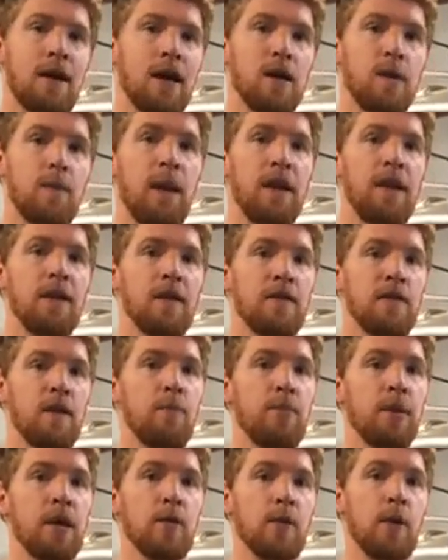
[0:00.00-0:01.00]
Depending on the
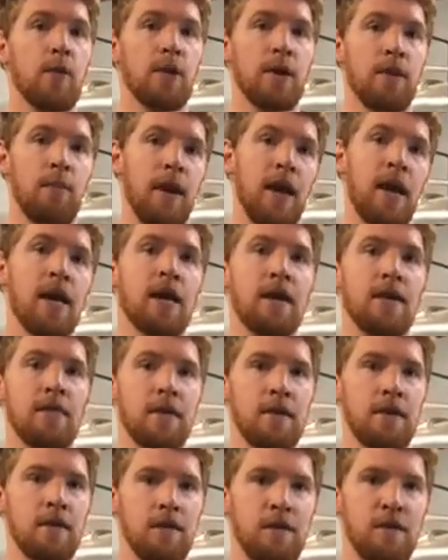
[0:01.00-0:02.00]
beer we want to make and
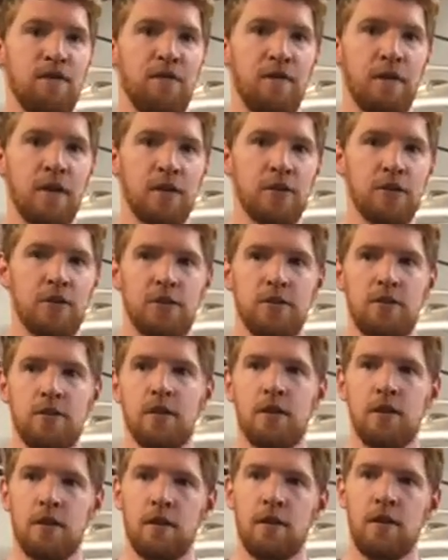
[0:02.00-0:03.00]
the finished
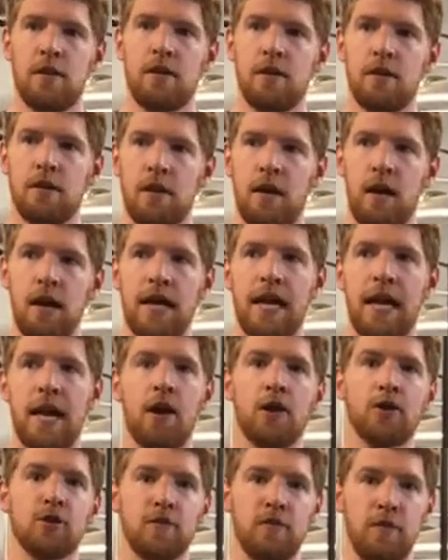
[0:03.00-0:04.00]

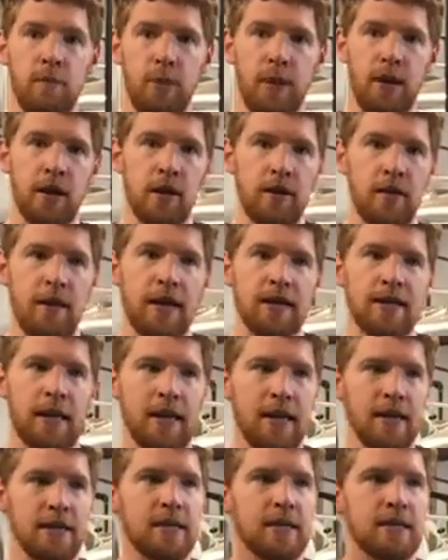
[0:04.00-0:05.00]
character of the beer, that
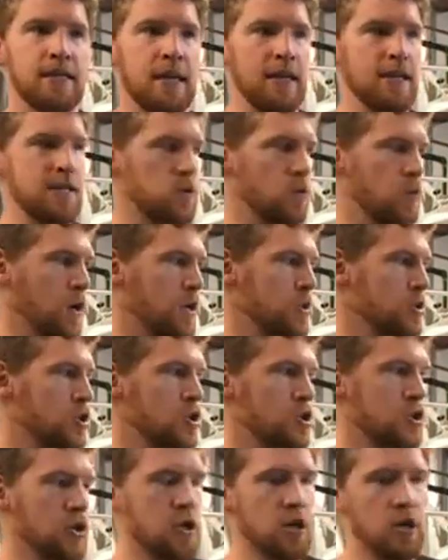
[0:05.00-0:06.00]
kind of dictates what
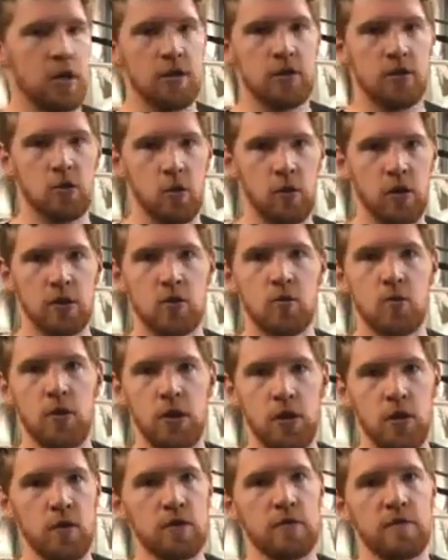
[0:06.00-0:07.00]
sugar source we
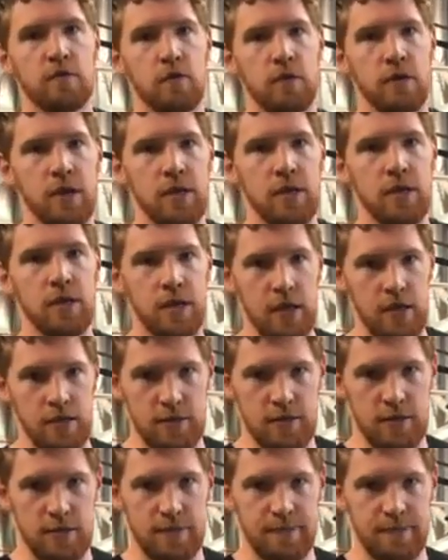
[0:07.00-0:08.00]
use for the yeast.